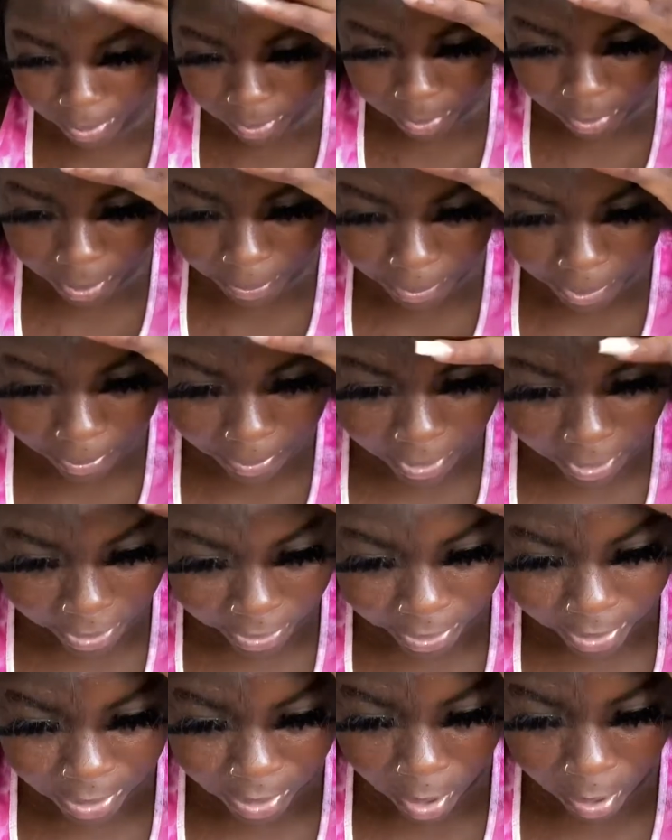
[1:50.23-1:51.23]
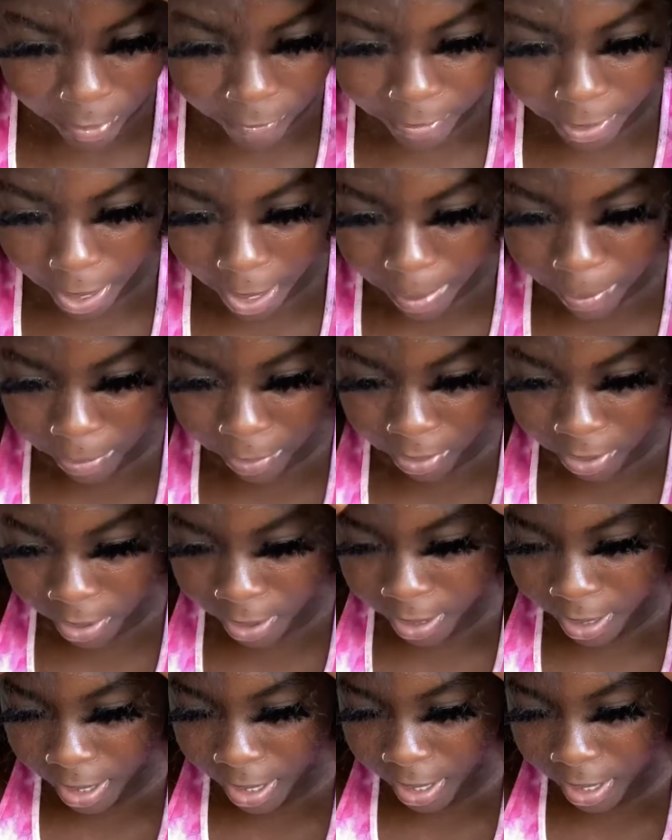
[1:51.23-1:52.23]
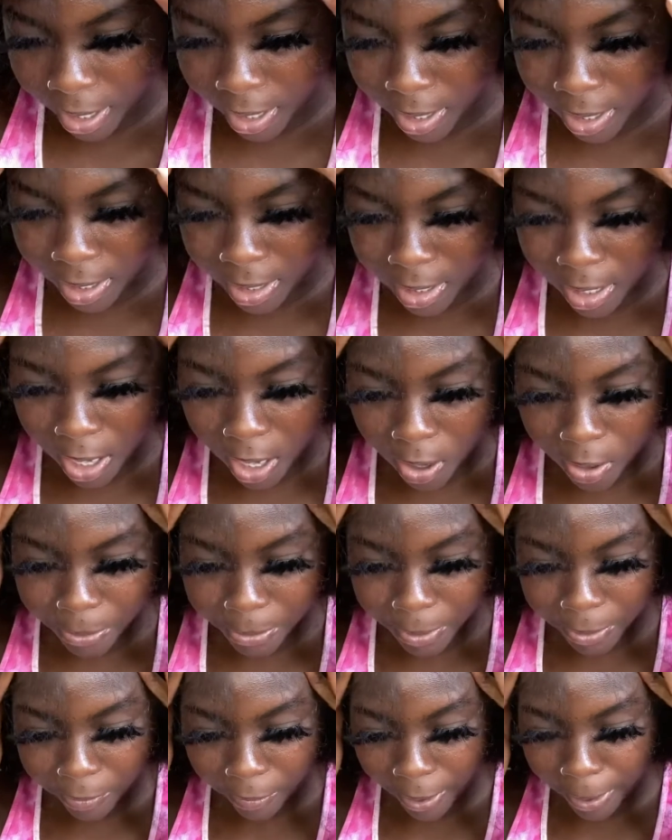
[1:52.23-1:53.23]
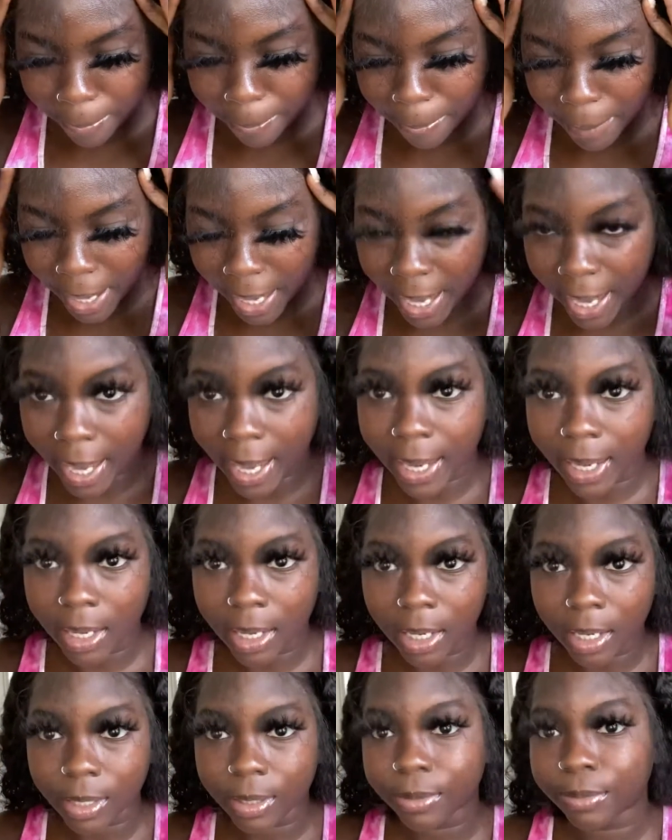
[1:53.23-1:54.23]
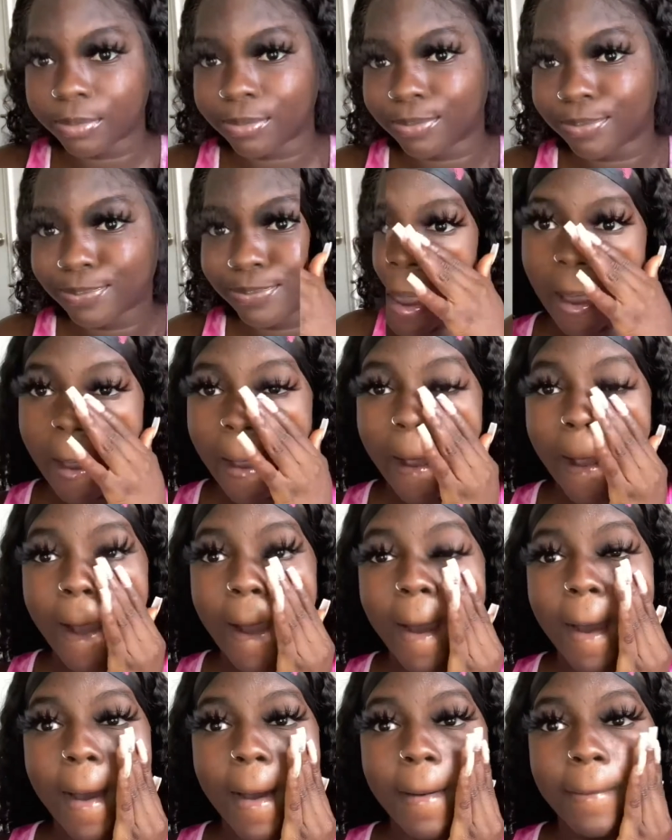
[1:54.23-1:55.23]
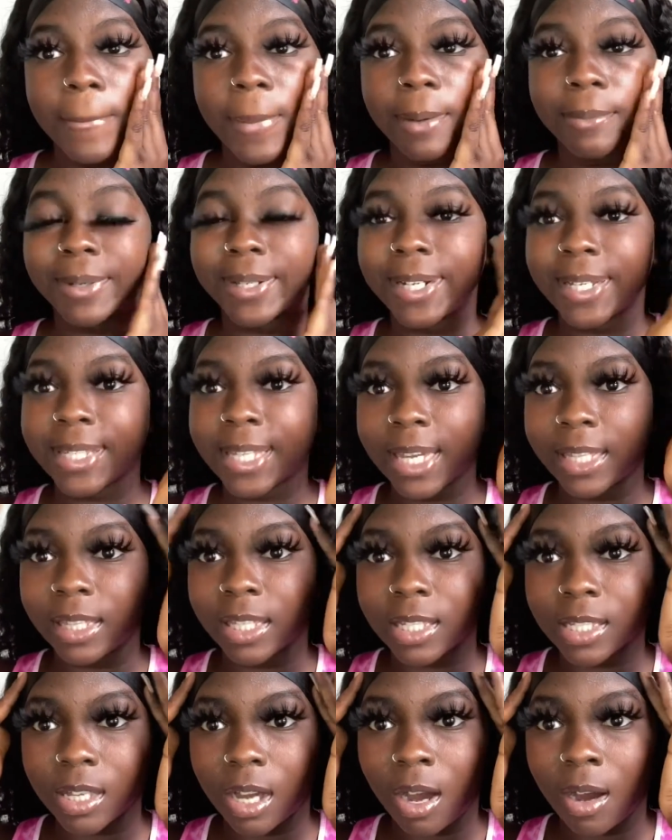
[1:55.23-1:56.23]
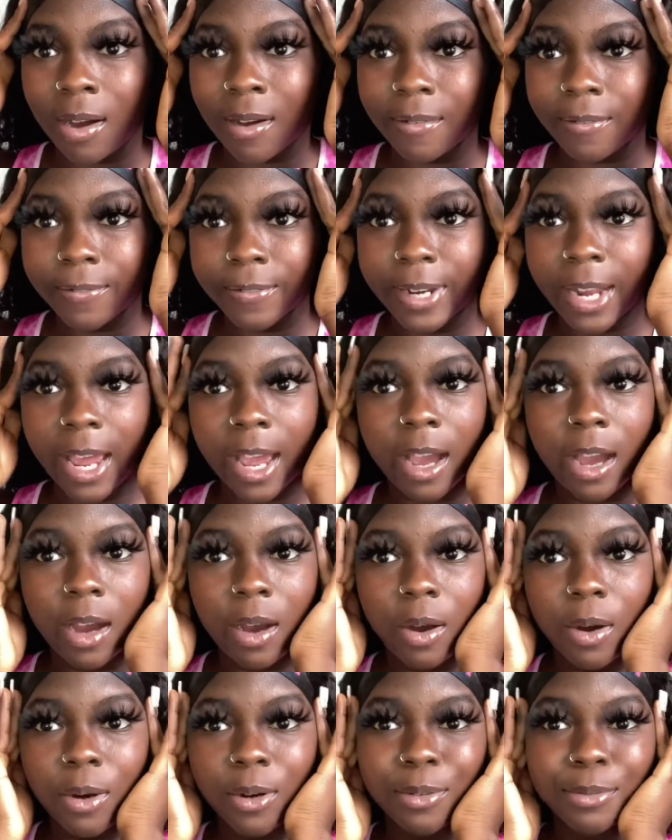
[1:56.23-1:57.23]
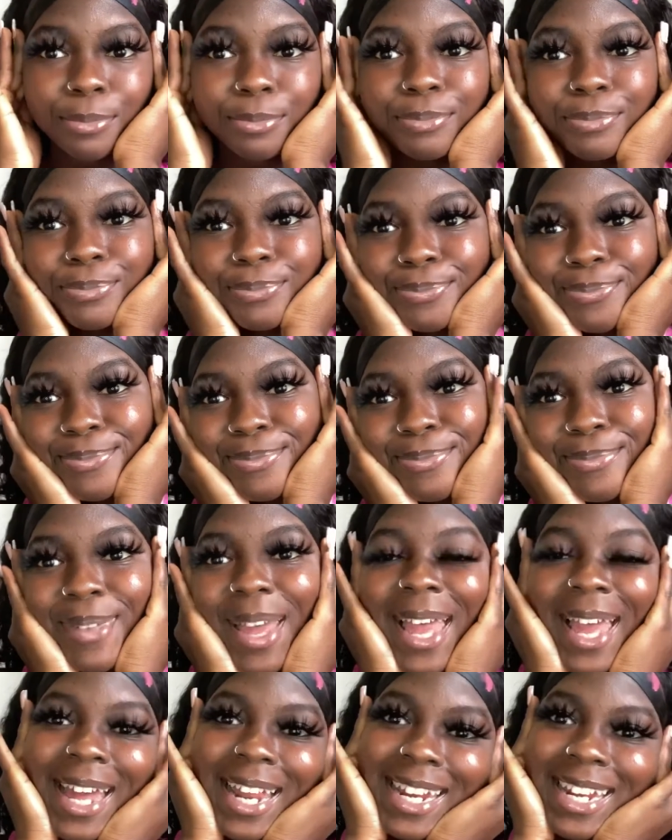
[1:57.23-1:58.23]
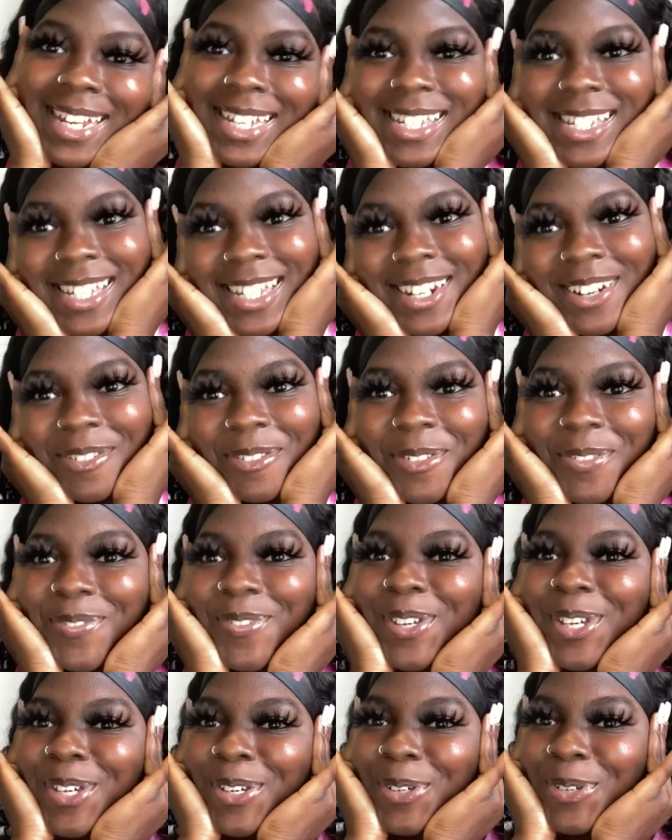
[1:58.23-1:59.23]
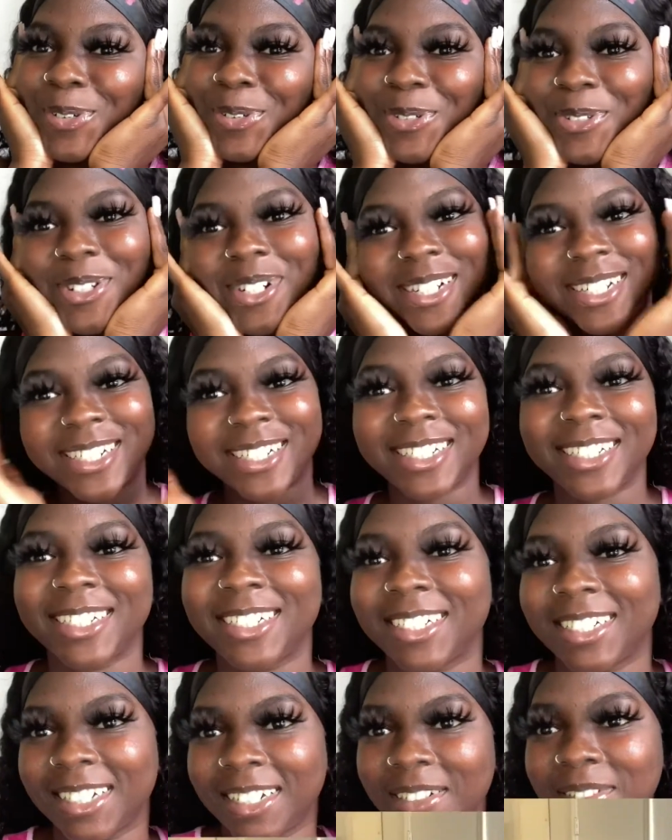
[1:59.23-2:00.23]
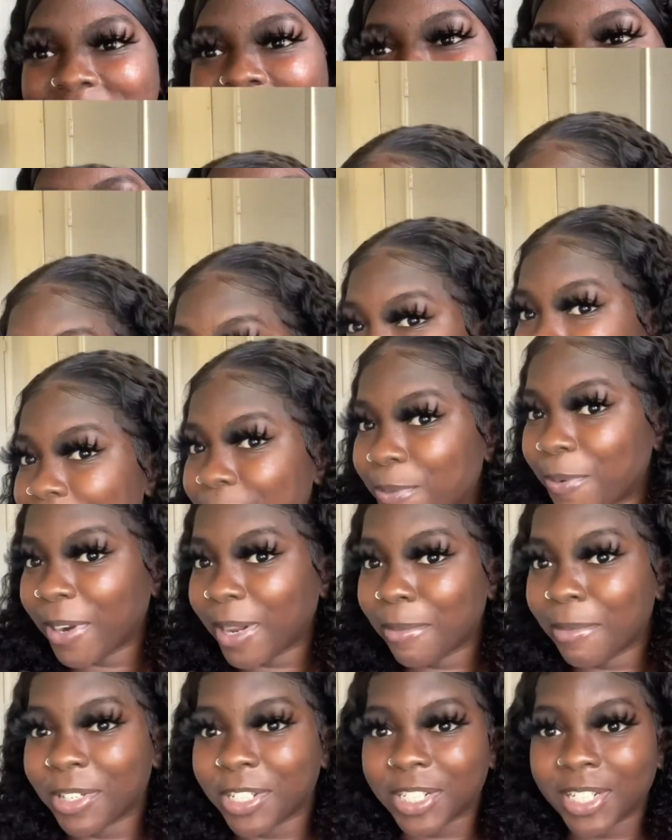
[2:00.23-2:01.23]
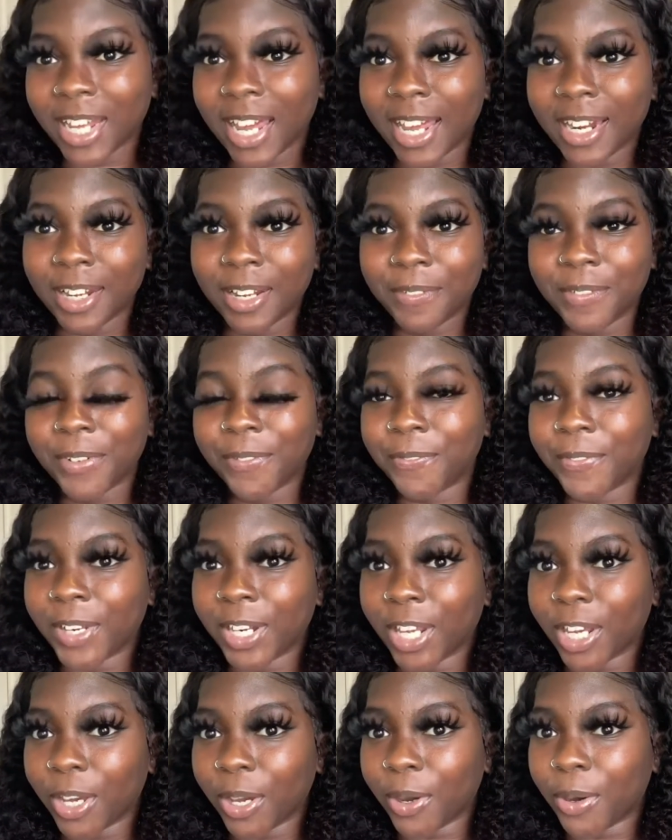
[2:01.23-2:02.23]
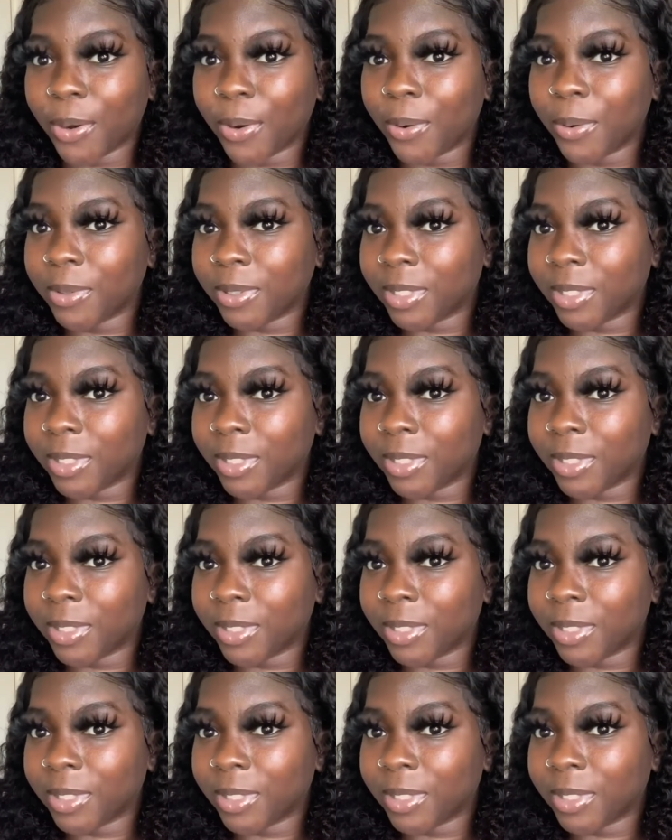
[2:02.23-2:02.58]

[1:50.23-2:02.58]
the baby hairs off camera and I'll be right back. I'm gonna take this off now. Let's see the review. So this is pretty much the end of the video.